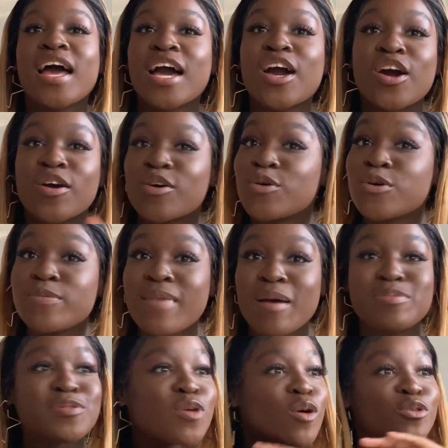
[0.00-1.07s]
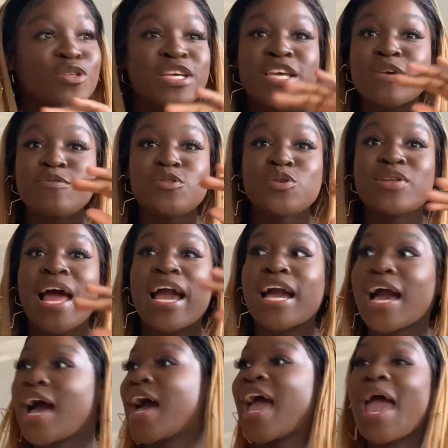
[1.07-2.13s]
Google Maps also gives you
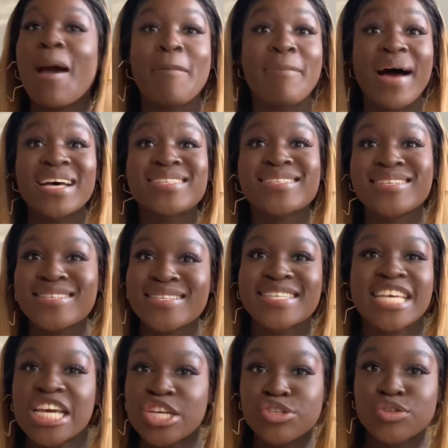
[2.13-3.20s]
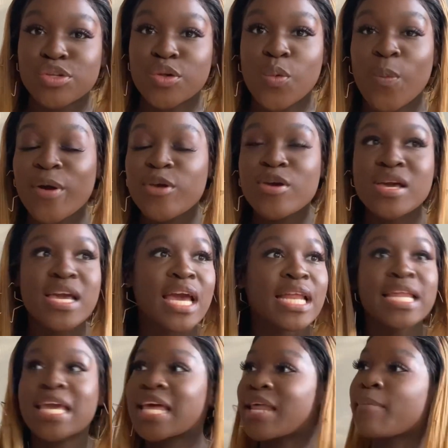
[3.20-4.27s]
like a bus schedule where you
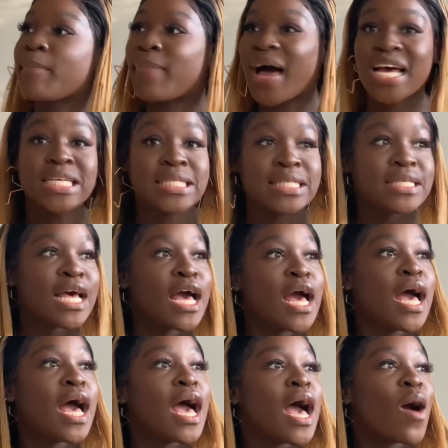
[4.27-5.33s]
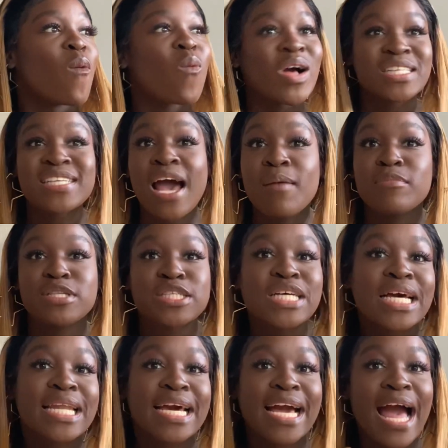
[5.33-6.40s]
can get a bus, what time it's
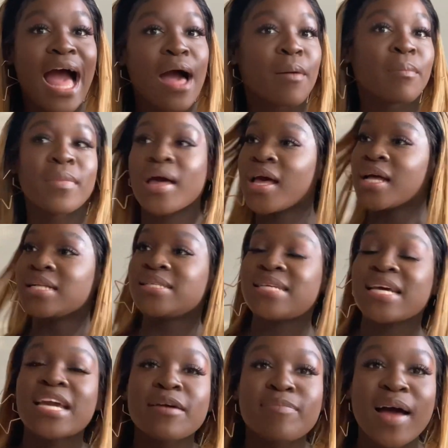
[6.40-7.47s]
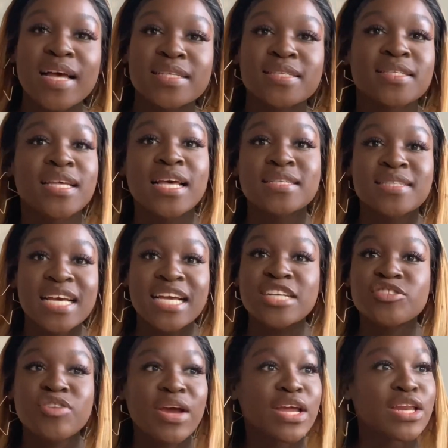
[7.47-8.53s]
gonna come. Take a bus, take a
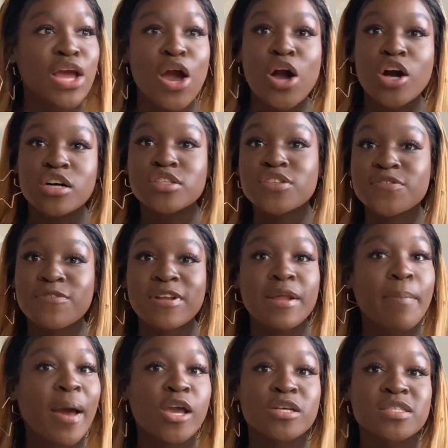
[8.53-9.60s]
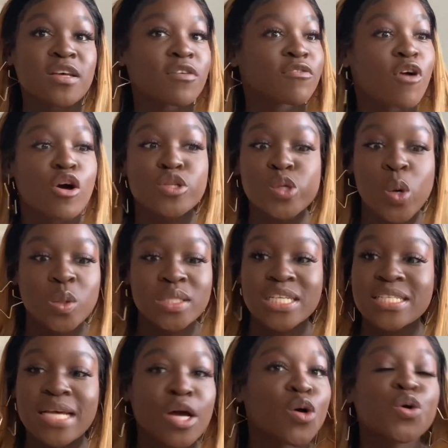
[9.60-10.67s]
train, go to Philly by yourself, go to
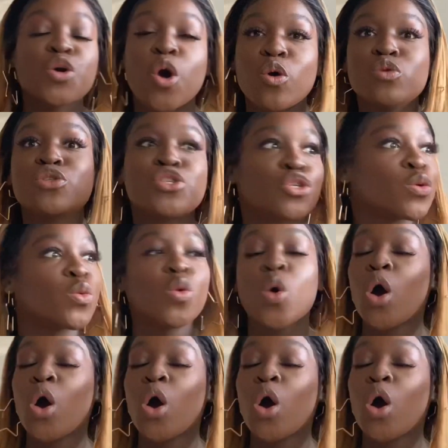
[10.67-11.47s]
Austin, go to,